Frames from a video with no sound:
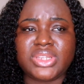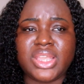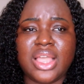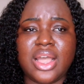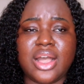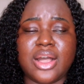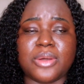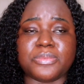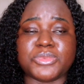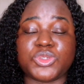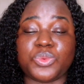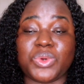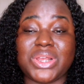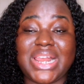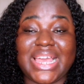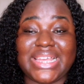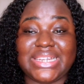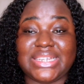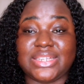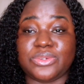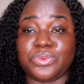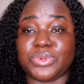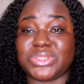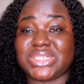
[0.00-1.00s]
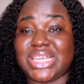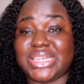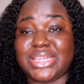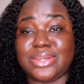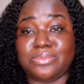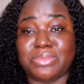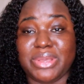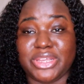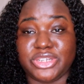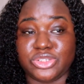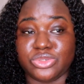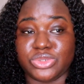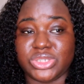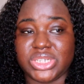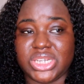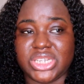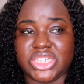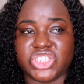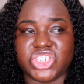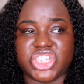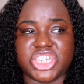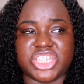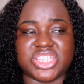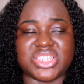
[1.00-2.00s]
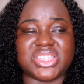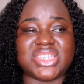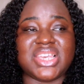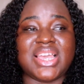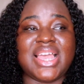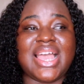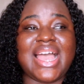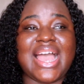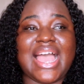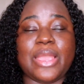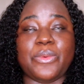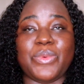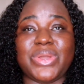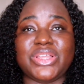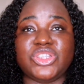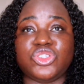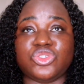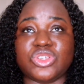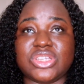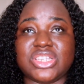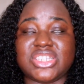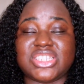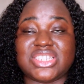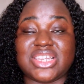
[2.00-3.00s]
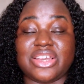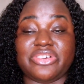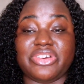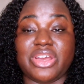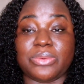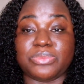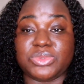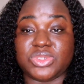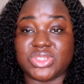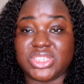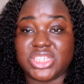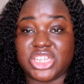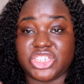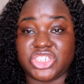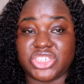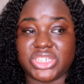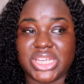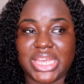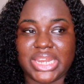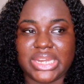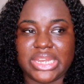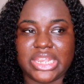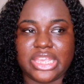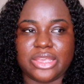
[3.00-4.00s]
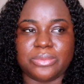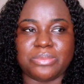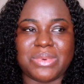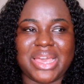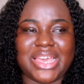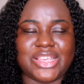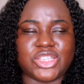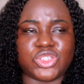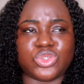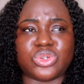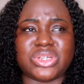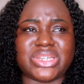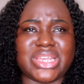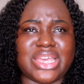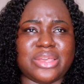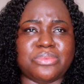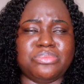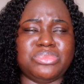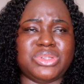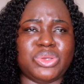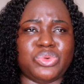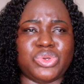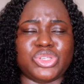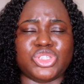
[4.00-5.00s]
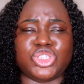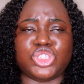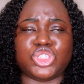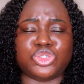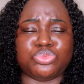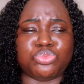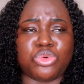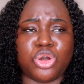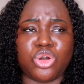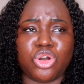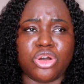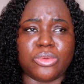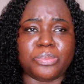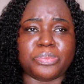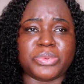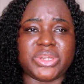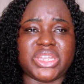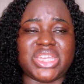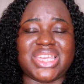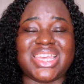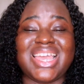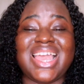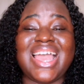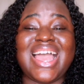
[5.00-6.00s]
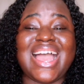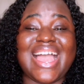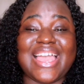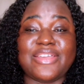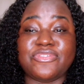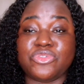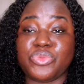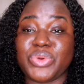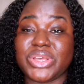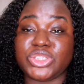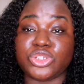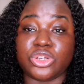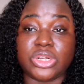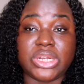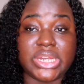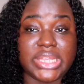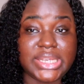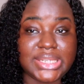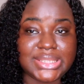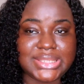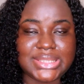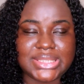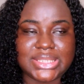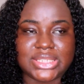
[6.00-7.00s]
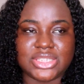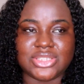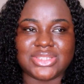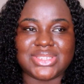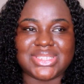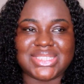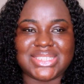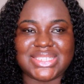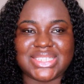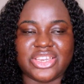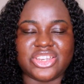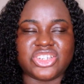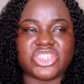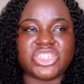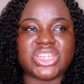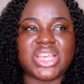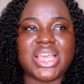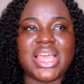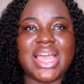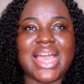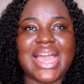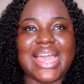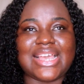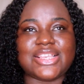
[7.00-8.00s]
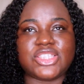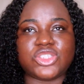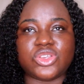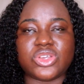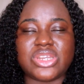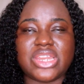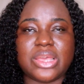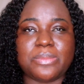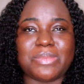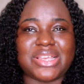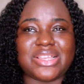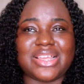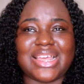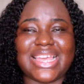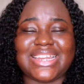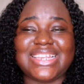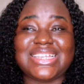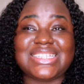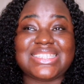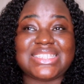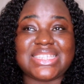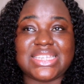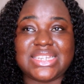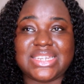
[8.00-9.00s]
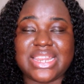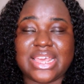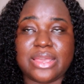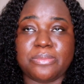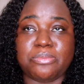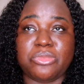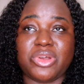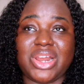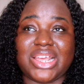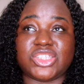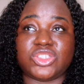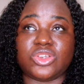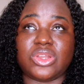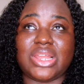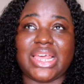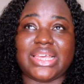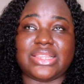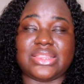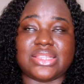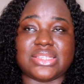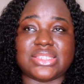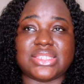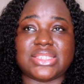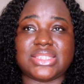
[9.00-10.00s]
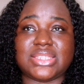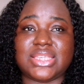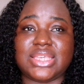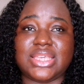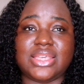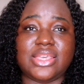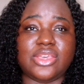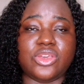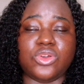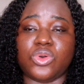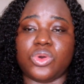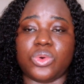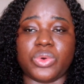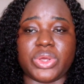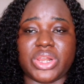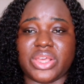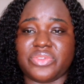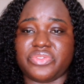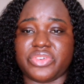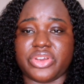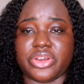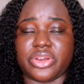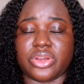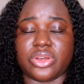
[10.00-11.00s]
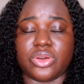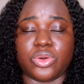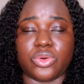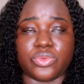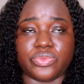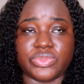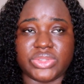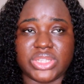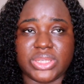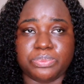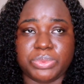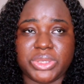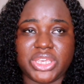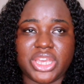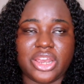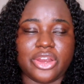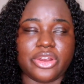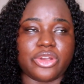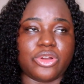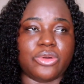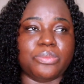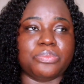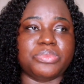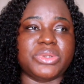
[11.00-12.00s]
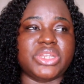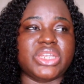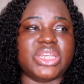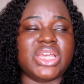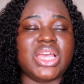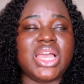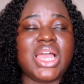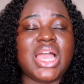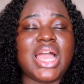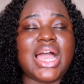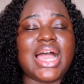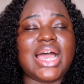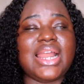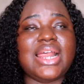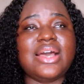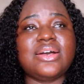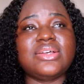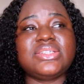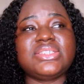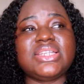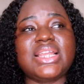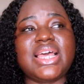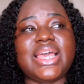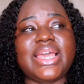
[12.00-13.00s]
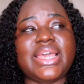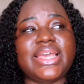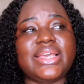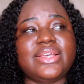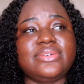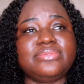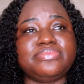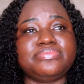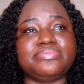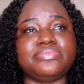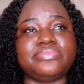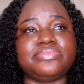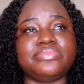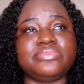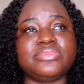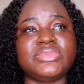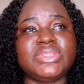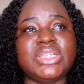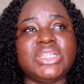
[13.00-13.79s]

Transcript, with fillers: Um, so what I did was I did my due diligence. I went to Instagram to search their name. I saw them. They were a small company. I even went on LinkedIn to search. I saw them. I, I didn't see them, but I saw like the C E O or whatever of the P R company. And I was like, hmm,